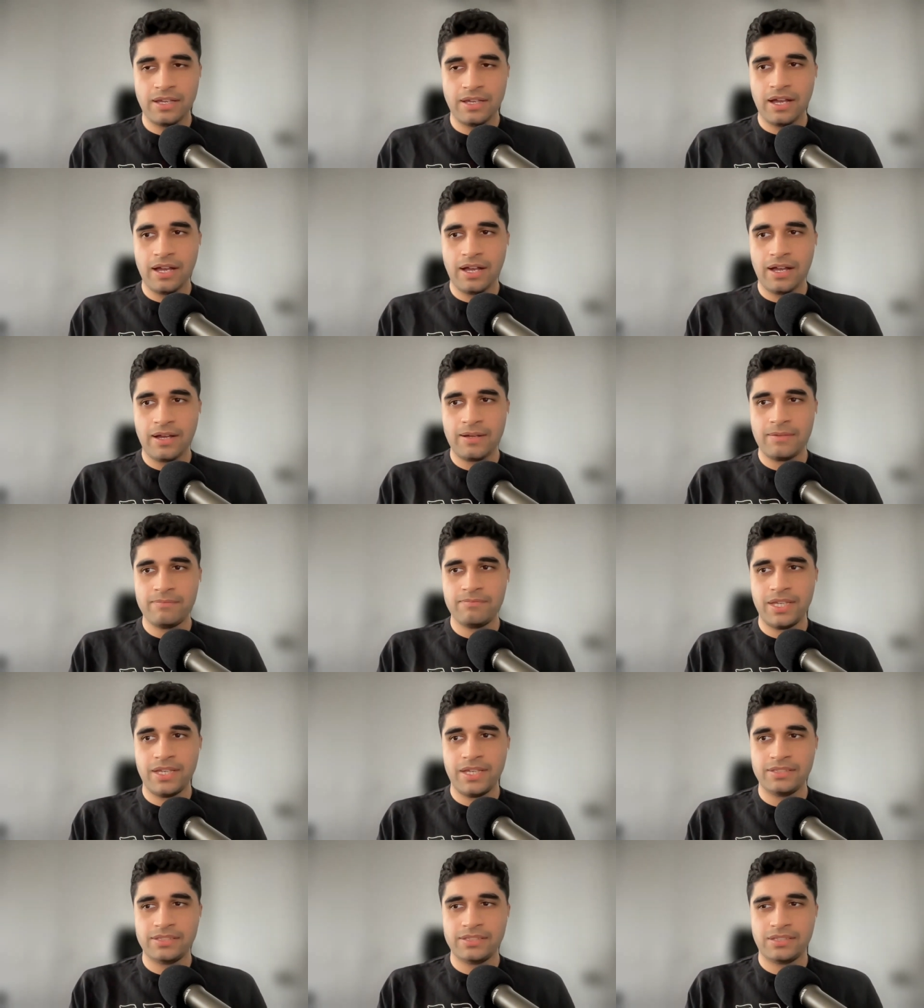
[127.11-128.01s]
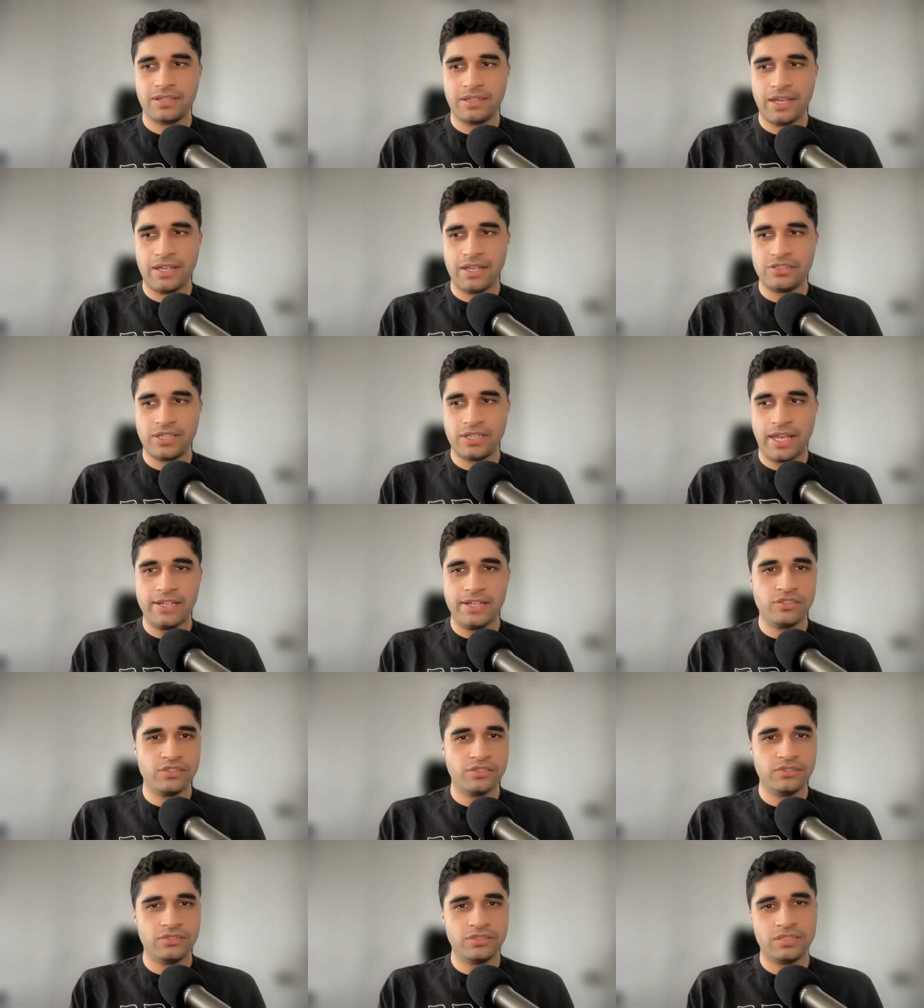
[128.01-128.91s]
Um, his
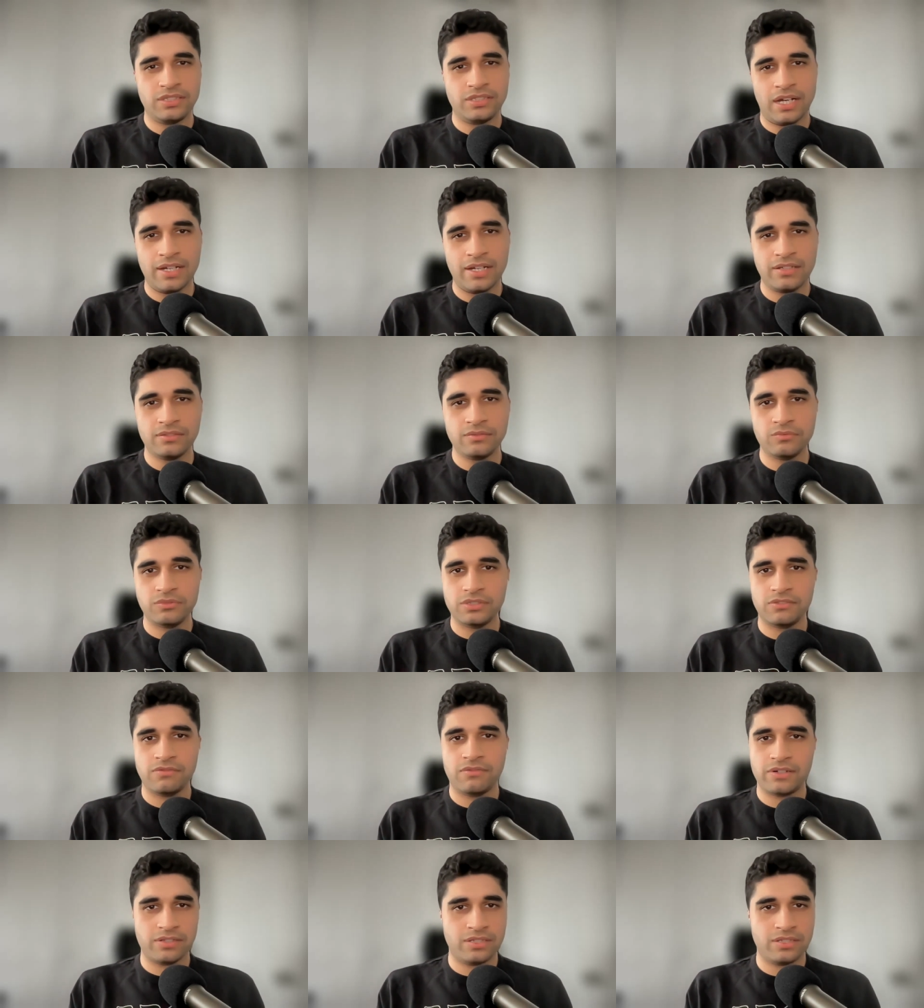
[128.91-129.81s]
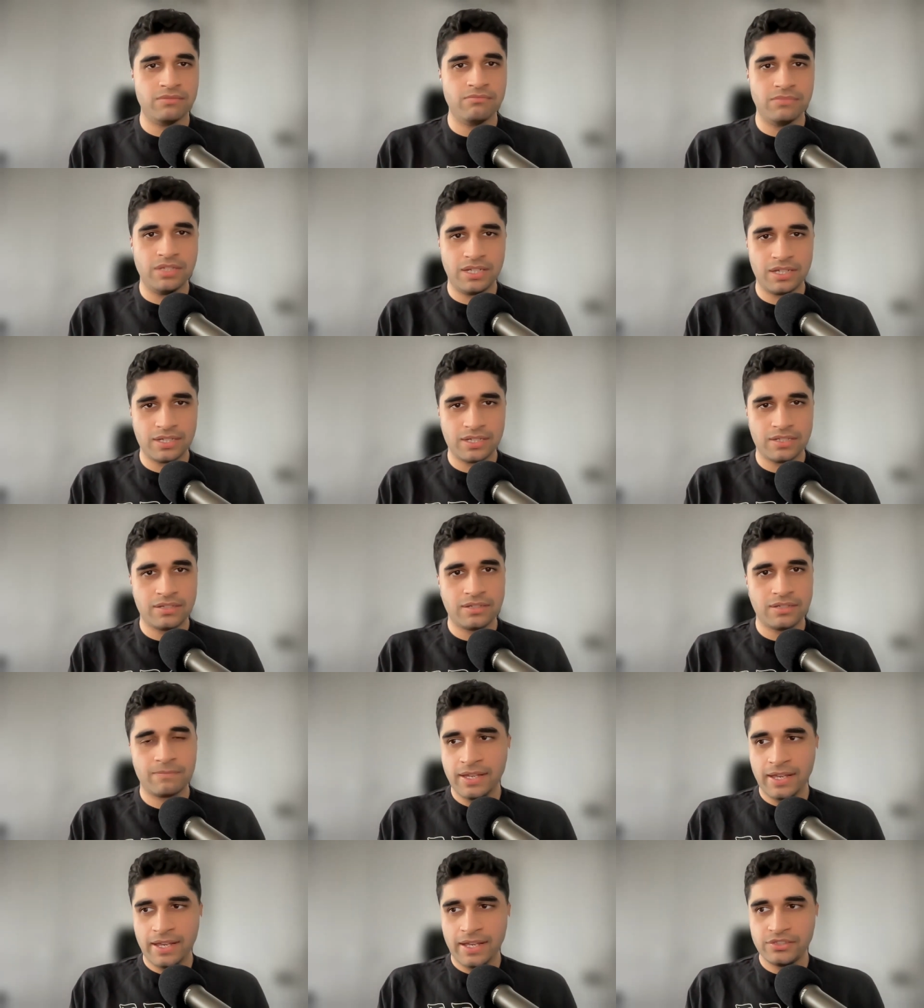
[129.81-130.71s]
education style was very comedic.
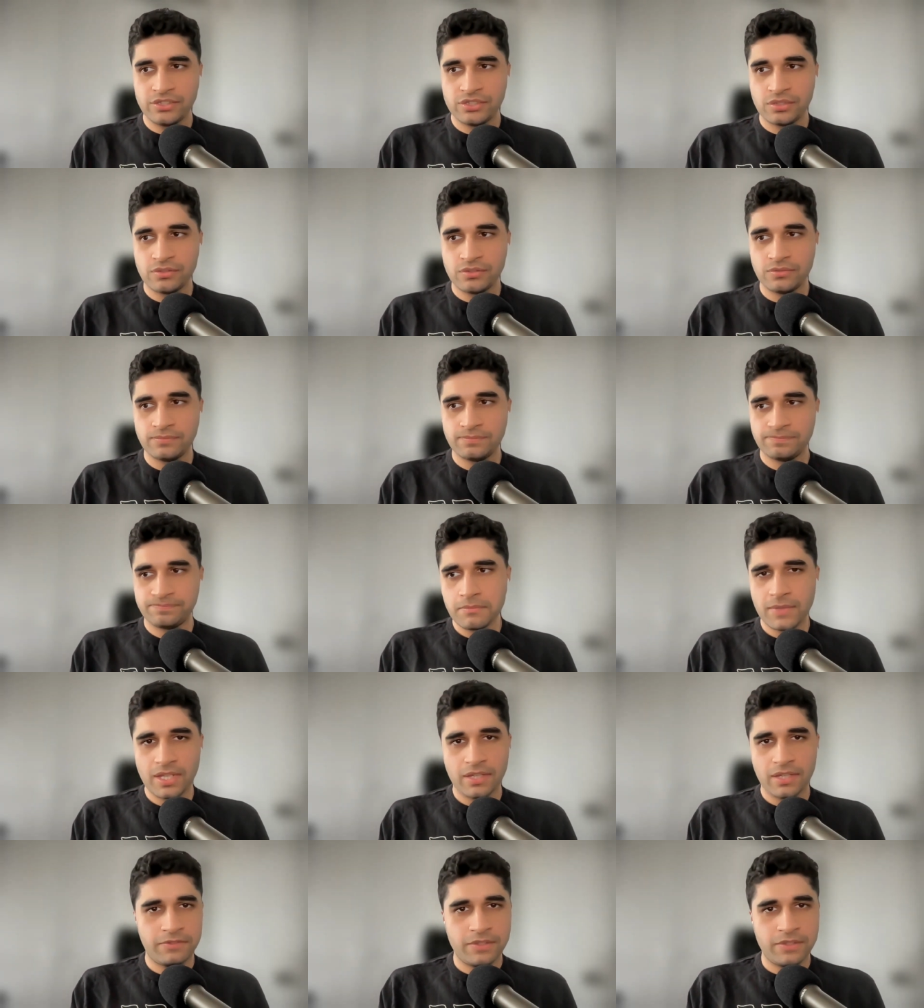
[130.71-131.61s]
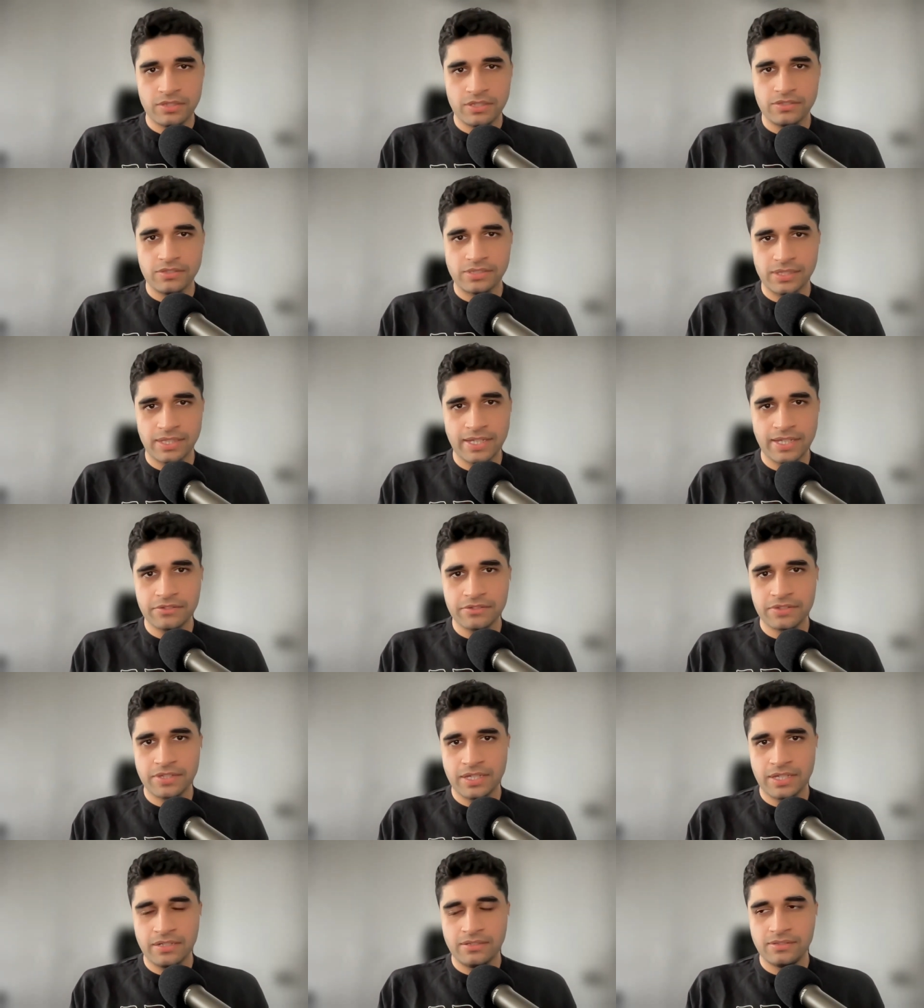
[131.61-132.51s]
And so a few years later,
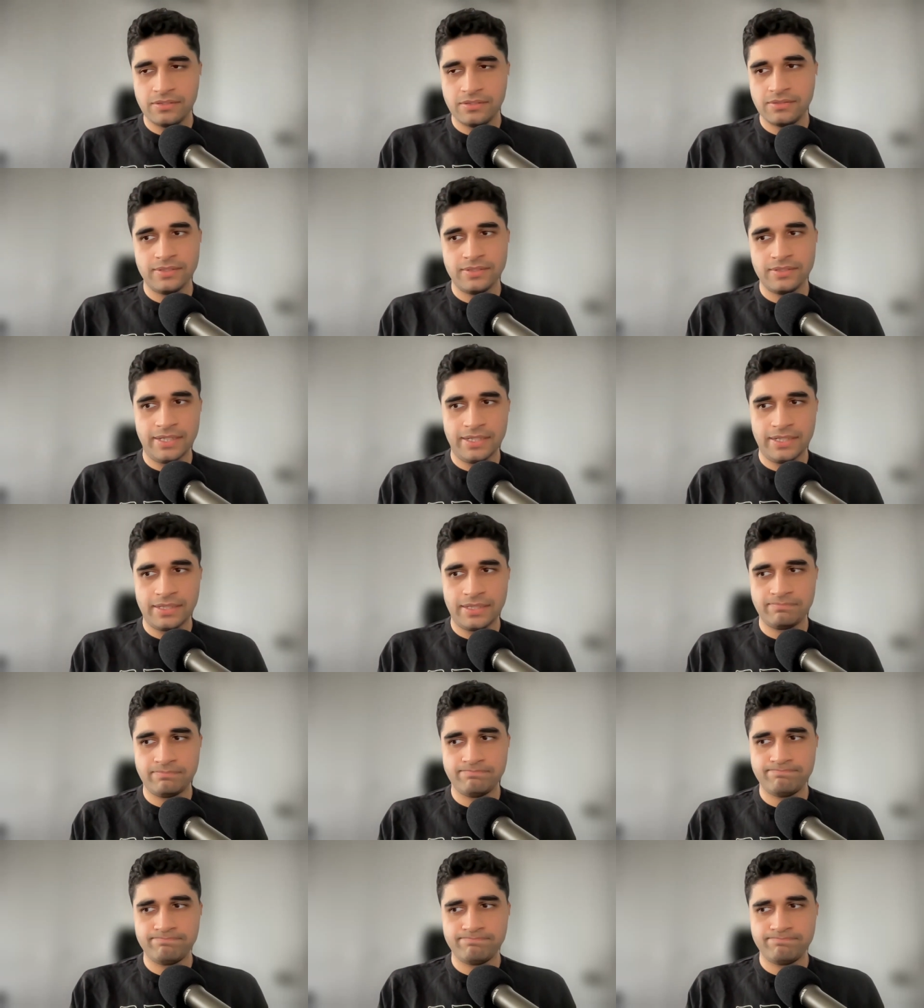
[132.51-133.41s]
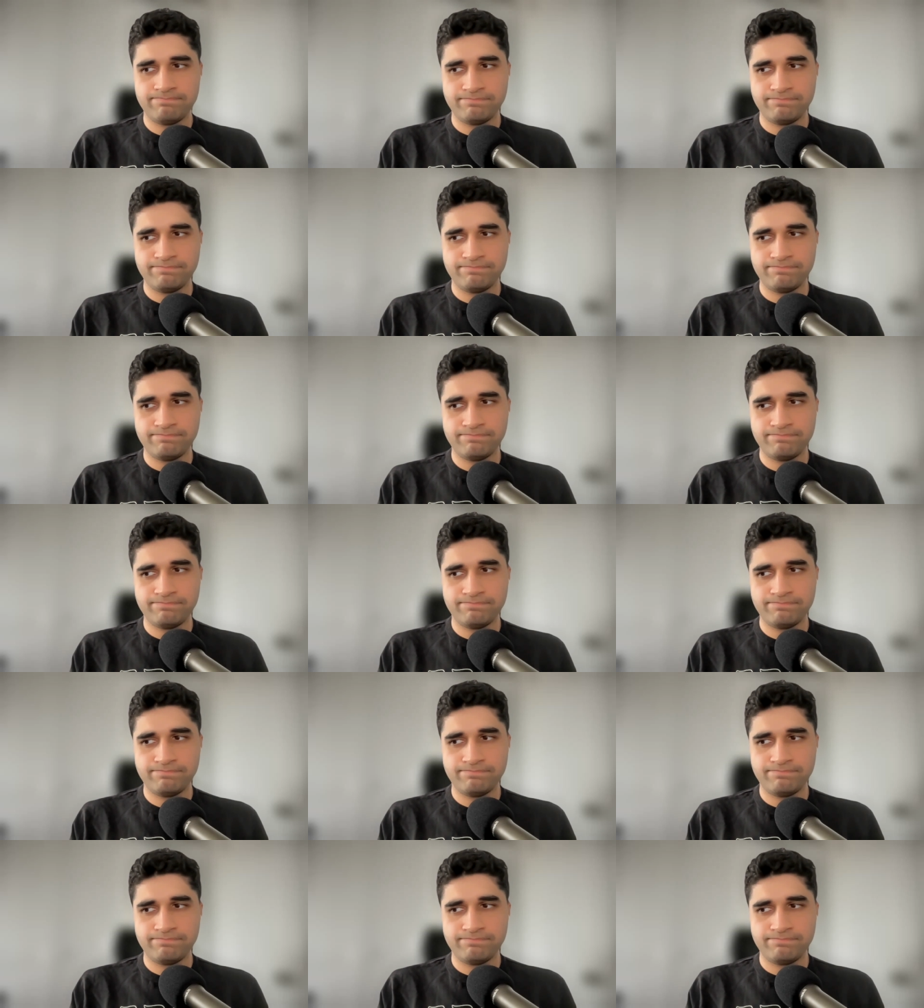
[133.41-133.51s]
then um,